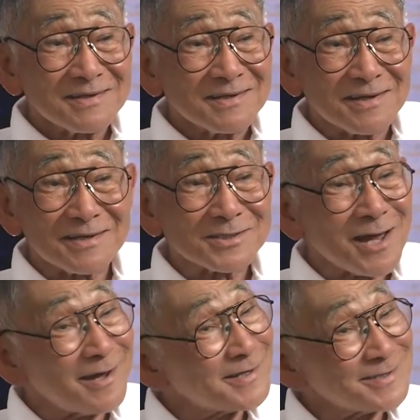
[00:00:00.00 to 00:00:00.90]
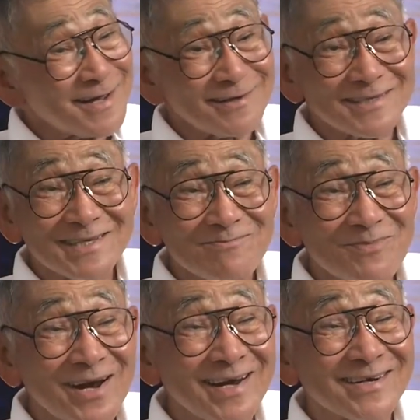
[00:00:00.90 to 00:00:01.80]
and it's hot as hell in them
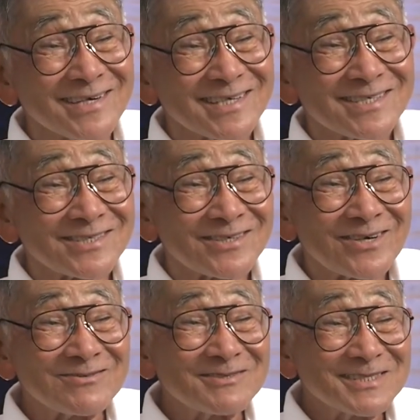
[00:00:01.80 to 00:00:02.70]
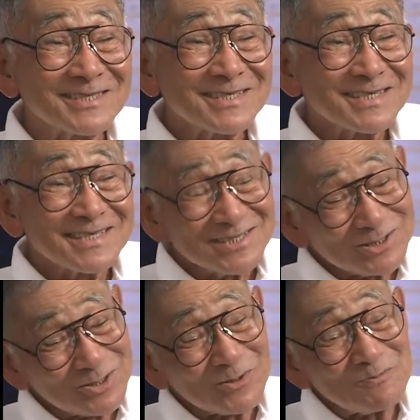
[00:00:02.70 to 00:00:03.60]
barracks, you know.
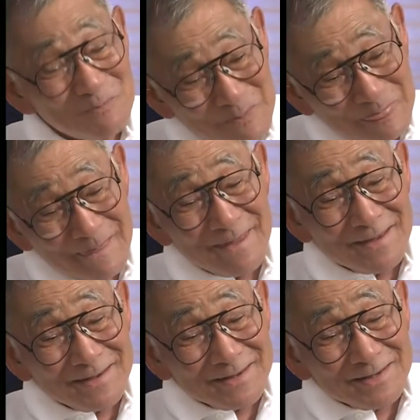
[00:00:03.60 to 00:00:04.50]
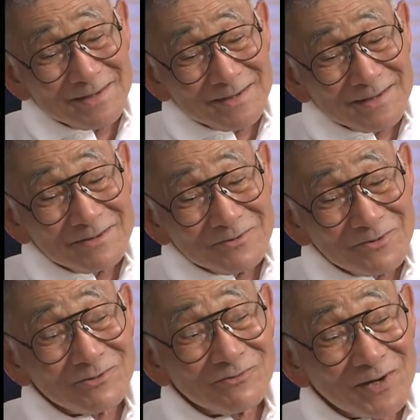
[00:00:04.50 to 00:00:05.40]
So we
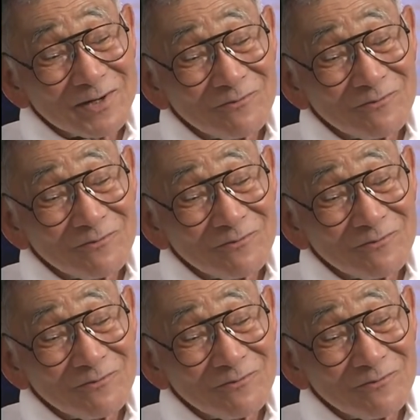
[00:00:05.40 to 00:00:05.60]
were very